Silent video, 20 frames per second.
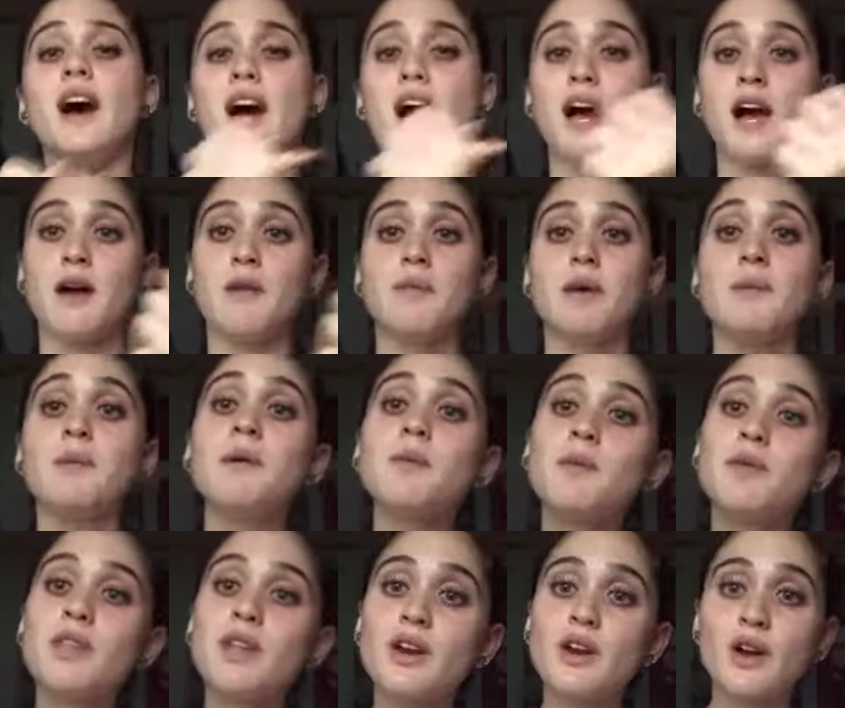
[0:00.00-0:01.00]
My
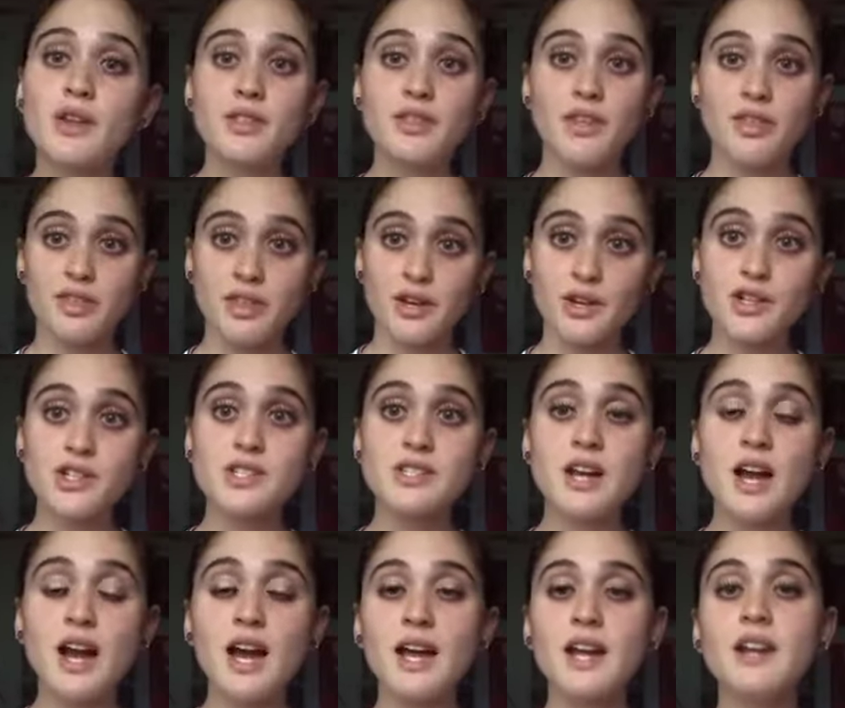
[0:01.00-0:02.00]
people that are on the thinner
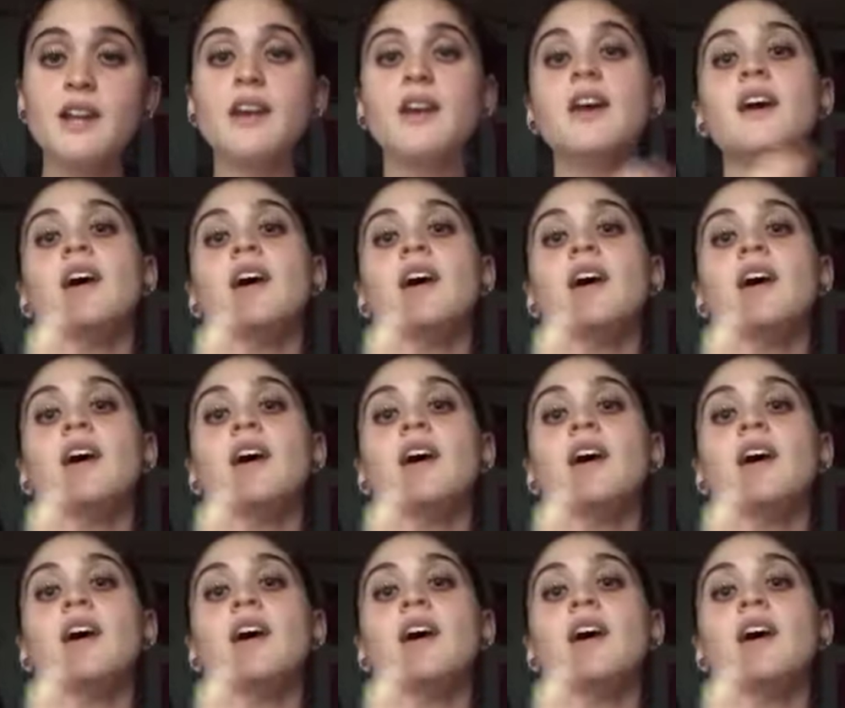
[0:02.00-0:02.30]
side,